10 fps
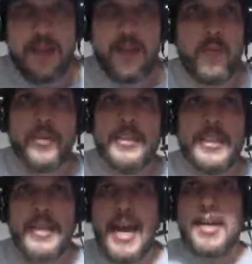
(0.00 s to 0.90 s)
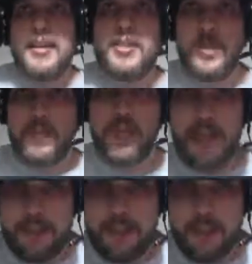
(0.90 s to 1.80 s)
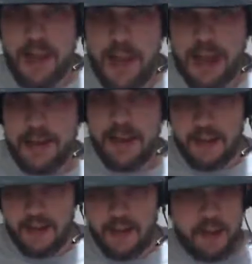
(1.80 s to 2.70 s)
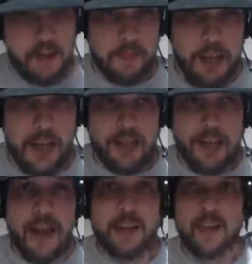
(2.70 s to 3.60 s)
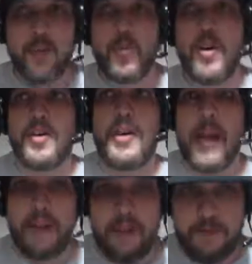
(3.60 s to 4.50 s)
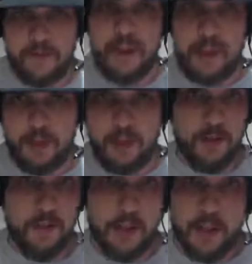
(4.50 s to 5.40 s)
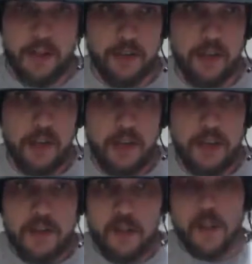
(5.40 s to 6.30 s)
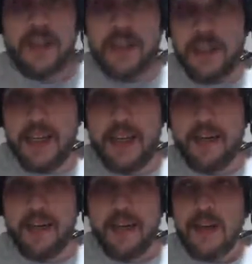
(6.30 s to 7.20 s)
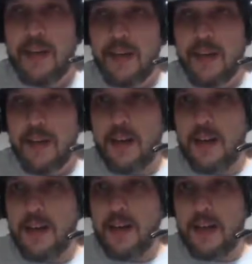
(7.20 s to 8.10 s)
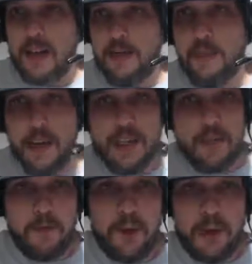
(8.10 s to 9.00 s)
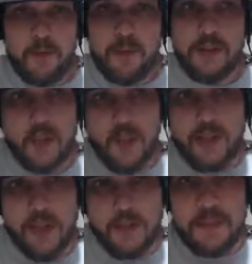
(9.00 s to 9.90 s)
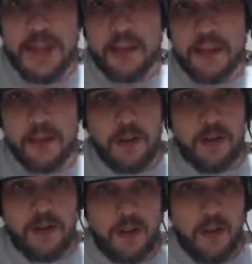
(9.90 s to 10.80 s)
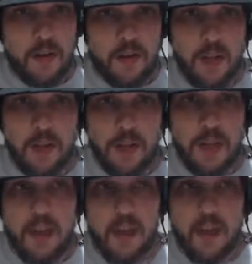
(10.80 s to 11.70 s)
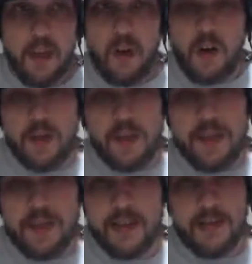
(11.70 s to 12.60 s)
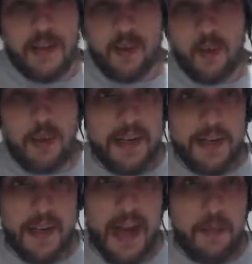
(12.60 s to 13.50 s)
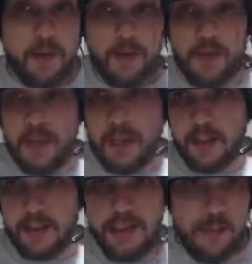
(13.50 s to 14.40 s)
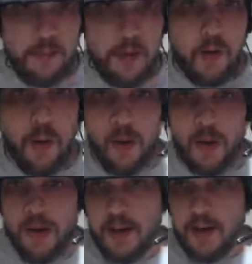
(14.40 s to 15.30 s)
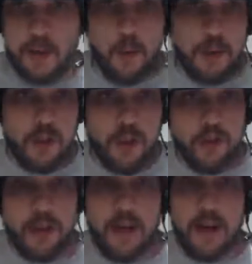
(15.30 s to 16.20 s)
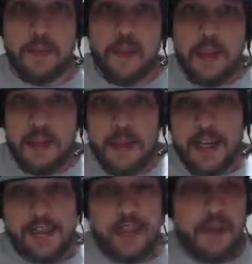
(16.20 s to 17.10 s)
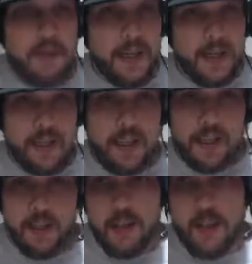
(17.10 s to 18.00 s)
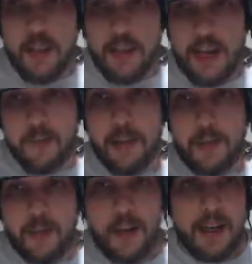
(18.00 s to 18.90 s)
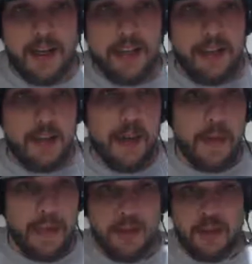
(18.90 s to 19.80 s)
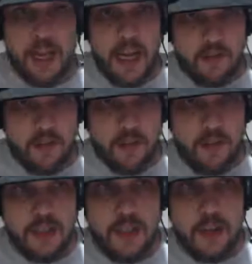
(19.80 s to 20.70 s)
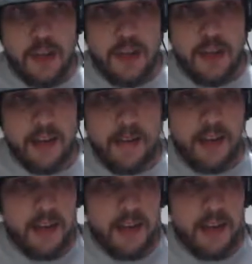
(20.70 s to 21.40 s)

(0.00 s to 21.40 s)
With this added stipulation to this match, I do wonder how they do the finish. Do we see a funky finish where someone comes down and turns heel on Cody? Or do we see something crazy happen, of like a debut or someone shows up? It's going to be interesting. You know, a lot of people probably going to say maybe MJF turns heel on him.